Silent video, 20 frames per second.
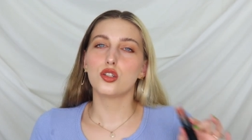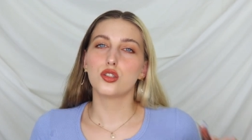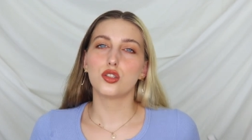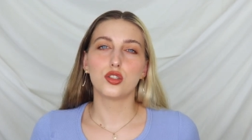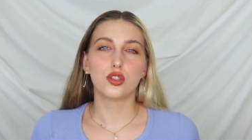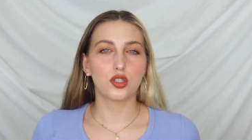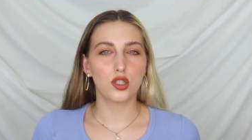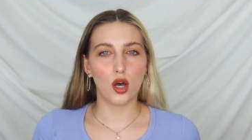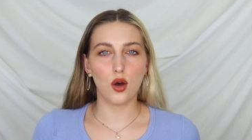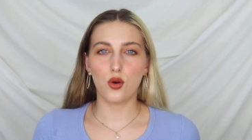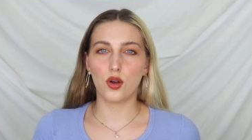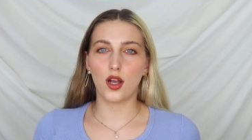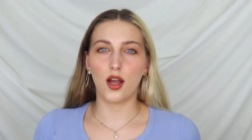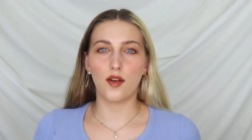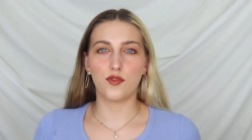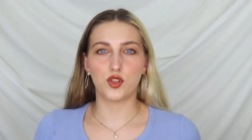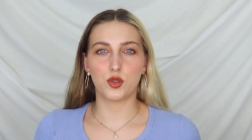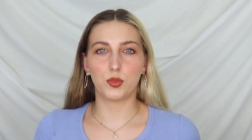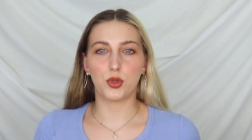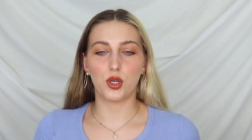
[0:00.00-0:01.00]
So
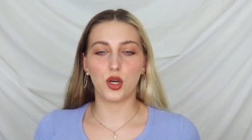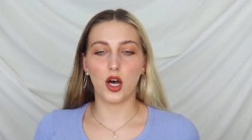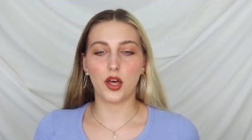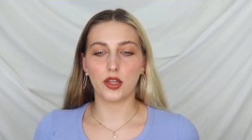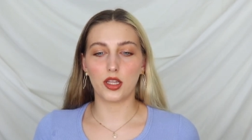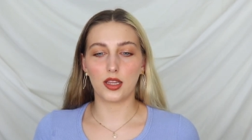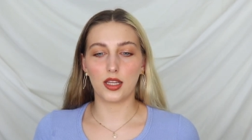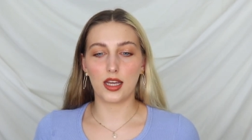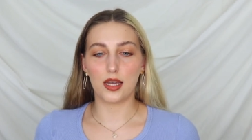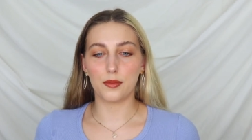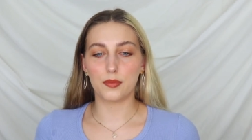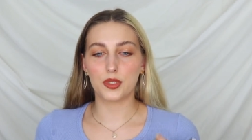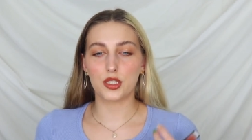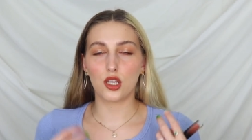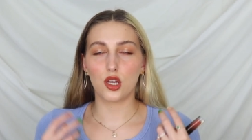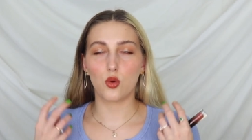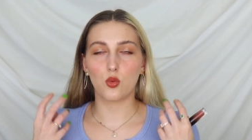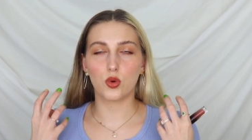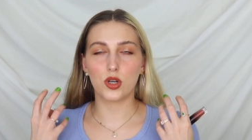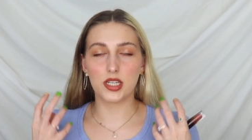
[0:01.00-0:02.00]
comfortable on the lips.
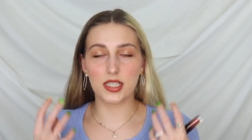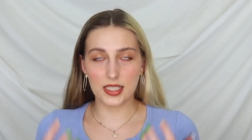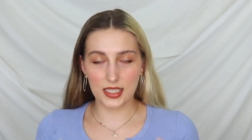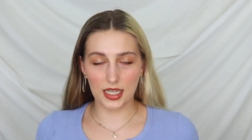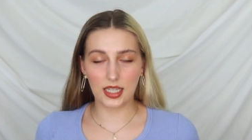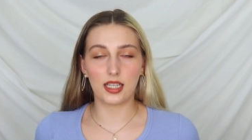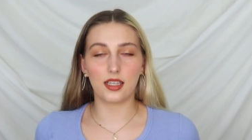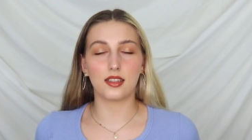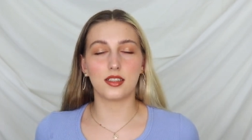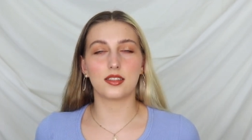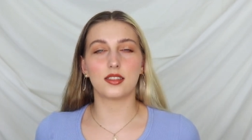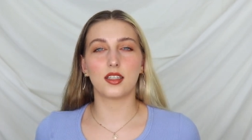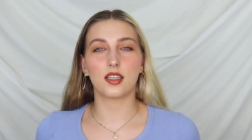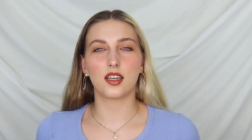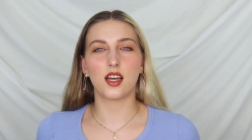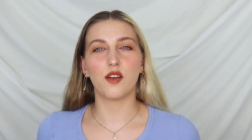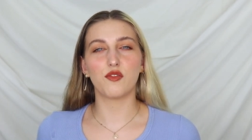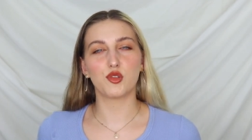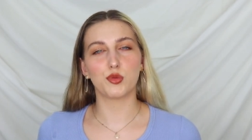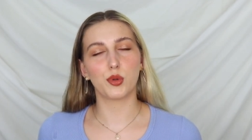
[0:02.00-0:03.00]
Ridiculously
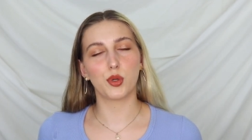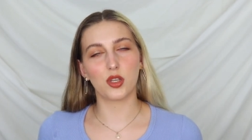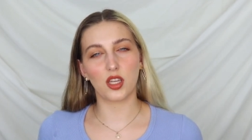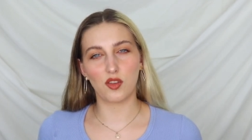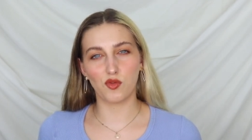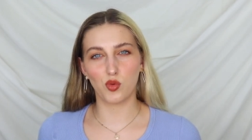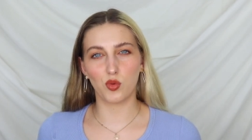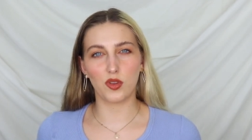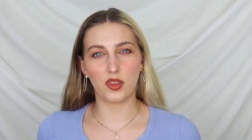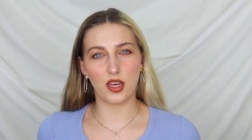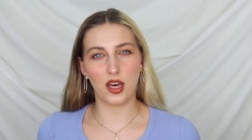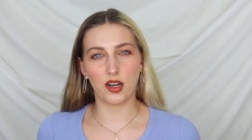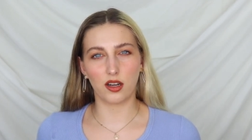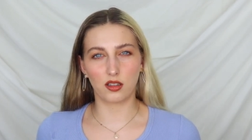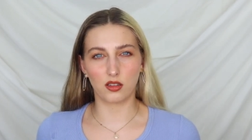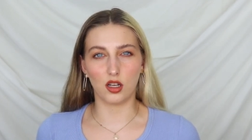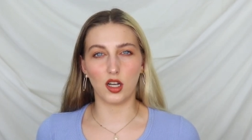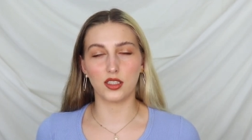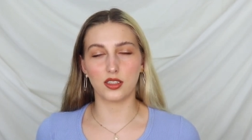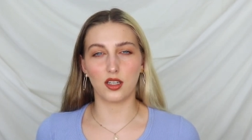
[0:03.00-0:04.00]
comfortable even without a
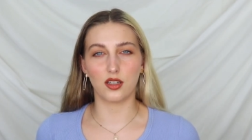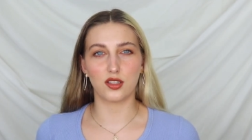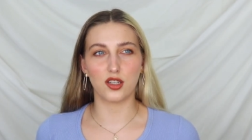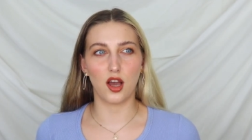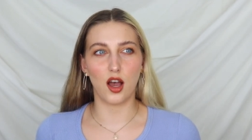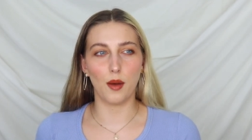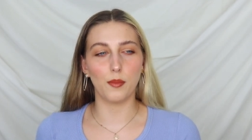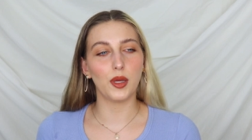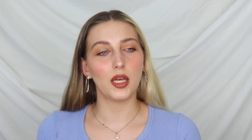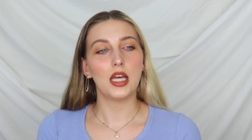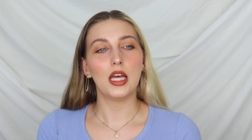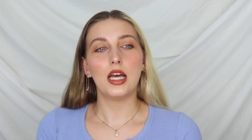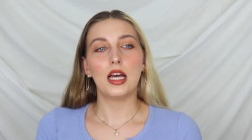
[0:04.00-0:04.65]
gloss on top.